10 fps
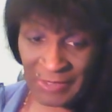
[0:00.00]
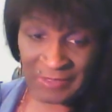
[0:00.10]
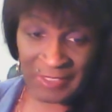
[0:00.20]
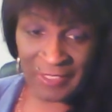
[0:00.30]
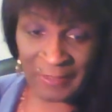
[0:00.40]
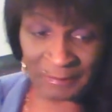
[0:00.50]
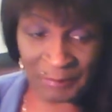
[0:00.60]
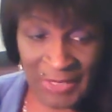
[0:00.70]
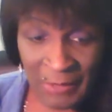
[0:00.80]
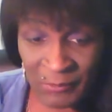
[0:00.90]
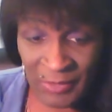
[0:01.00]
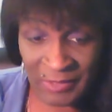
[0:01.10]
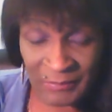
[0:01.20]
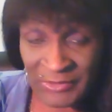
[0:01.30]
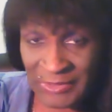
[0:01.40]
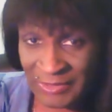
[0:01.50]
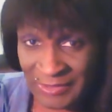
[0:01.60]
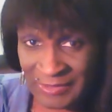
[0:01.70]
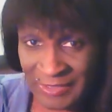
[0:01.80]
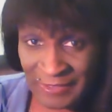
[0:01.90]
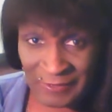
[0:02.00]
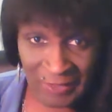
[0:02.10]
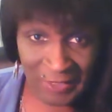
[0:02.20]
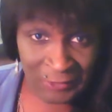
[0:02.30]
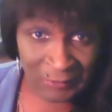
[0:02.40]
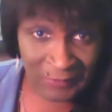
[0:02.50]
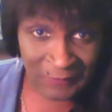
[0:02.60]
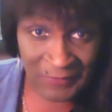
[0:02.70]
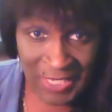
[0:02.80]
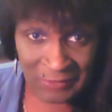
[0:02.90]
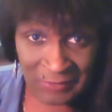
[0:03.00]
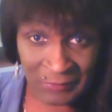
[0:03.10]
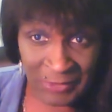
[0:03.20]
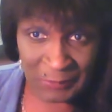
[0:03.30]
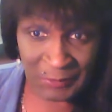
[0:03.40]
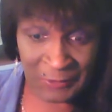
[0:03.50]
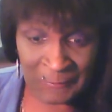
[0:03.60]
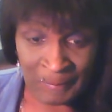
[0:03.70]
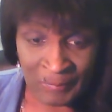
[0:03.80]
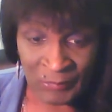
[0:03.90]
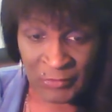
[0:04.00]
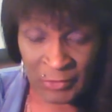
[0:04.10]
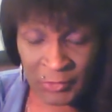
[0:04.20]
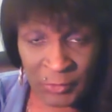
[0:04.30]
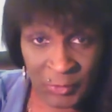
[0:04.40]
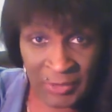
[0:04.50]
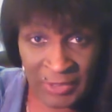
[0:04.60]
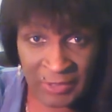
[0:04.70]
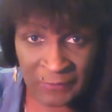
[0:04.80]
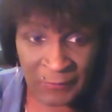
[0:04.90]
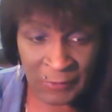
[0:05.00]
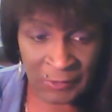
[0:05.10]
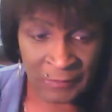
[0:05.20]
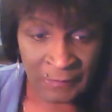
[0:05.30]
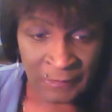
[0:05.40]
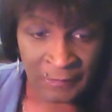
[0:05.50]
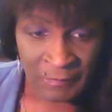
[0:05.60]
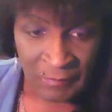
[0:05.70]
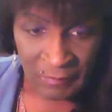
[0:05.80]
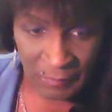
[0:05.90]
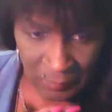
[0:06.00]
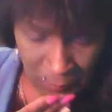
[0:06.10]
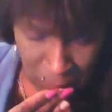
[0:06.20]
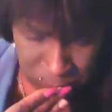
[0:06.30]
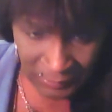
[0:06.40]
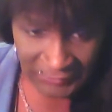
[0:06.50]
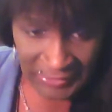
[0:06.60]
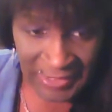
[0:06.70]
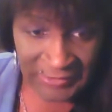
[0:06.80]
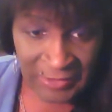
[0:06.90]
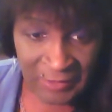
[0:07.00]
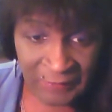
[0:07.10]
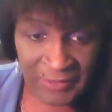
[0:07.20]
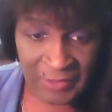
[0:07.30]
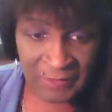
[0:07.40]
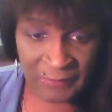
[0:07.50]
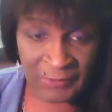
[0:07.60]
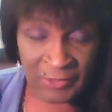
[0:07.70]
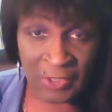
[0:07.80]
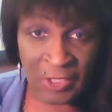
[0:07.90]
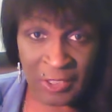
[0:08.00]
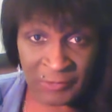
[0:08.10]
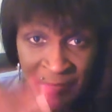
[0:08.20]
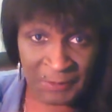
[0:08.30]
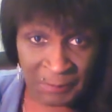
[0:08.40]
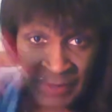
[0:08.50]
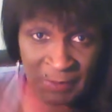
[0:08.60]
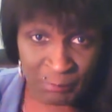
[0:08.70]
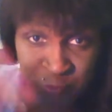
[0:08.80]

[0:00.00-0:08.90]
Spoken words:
I would run them at 60 seconds. So I was doing faster than race pace. So you do the interval, and then at the end of the interval, your heart is going to be pumping.